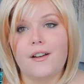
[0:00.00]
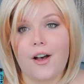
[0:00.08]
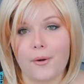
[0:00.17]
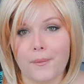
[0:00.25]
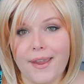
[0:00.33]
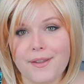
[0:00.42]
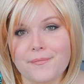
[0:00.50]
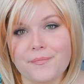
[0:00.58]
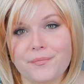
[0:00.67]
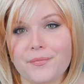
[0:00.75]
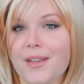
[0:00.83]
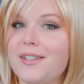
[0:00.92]
All right,
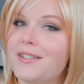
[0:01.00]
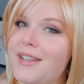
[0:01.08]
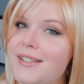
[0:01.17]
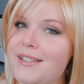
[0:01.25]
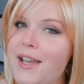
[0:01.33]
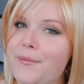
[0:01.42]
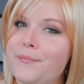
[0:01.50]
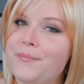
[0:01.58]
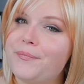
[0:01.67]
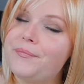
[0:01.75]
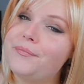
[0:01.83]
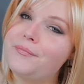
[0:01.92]
until next time.
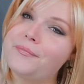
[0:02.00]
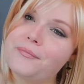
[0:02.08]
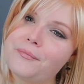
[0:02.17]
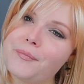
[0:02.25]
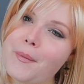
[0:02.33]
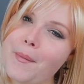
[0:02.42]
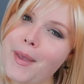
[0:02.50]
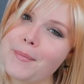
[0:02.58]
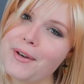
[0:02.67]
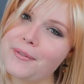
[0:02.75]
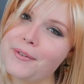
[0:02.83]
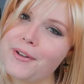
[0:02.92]
Bye-bye,
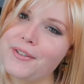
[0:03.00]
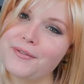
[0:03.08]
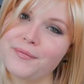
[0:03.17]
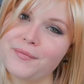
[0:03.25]
beautiful.